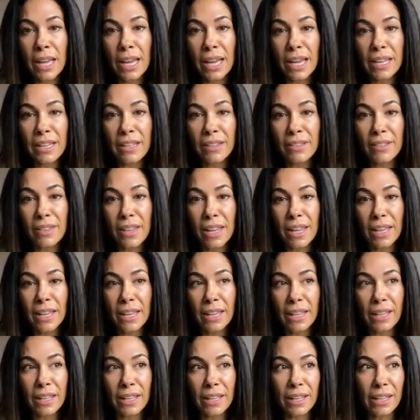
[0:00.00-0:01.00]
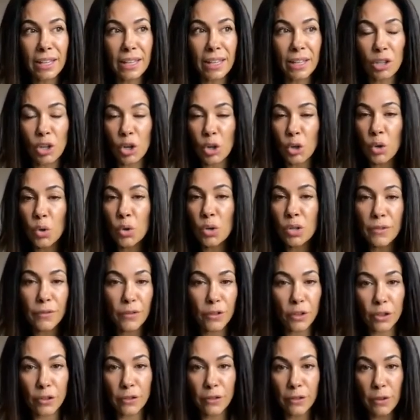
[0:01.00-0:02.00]
And they, you know, cooked
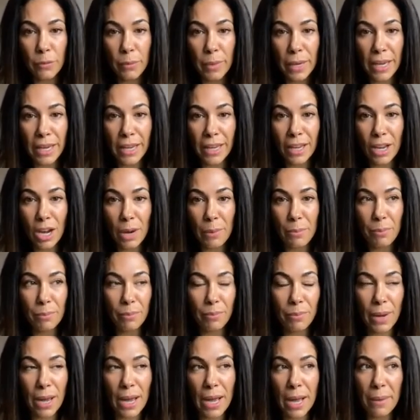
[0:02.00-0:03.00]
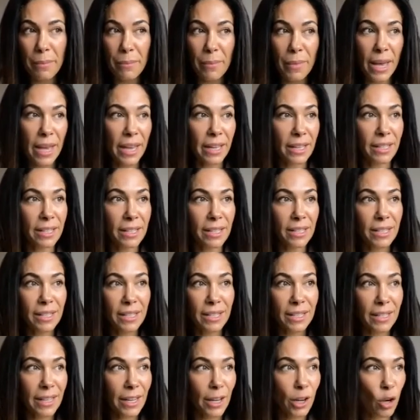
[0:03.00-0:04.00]
food for me and
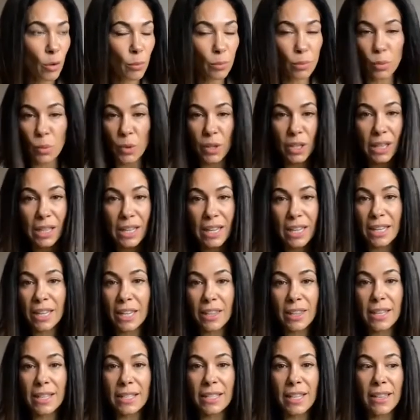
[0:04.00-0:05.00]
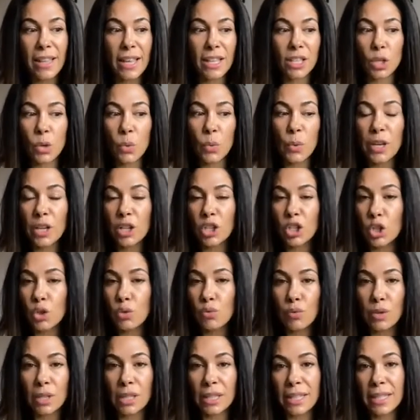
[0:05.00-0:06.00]
helped with cleaning, things like that. So we could
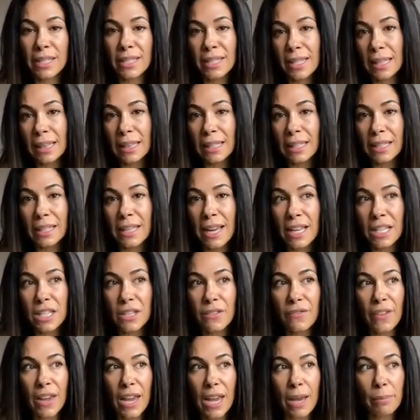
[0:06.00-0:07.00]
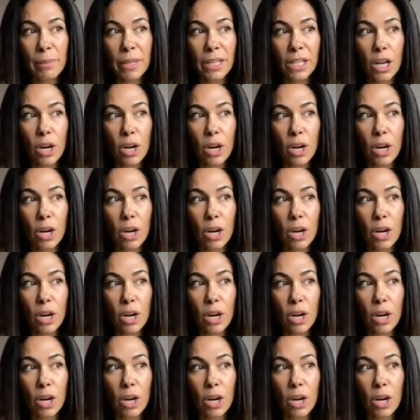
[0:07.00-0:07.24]
just really settle in as a family.